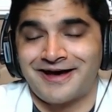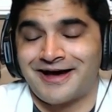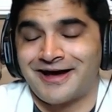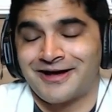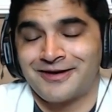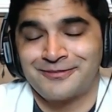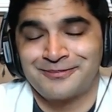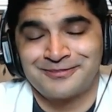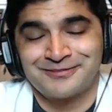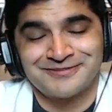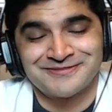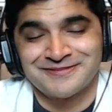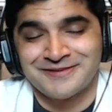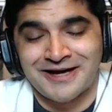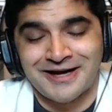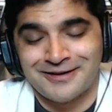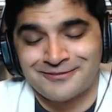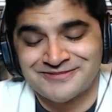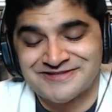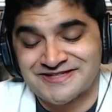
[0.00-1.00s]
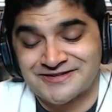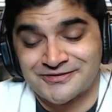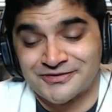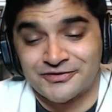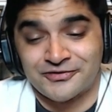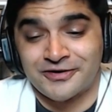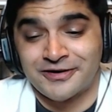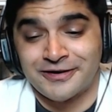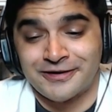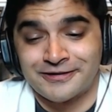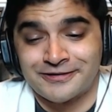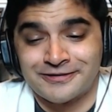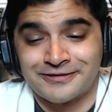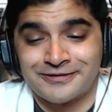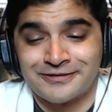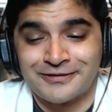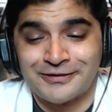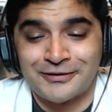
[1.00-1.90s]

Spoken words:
I'm still grinning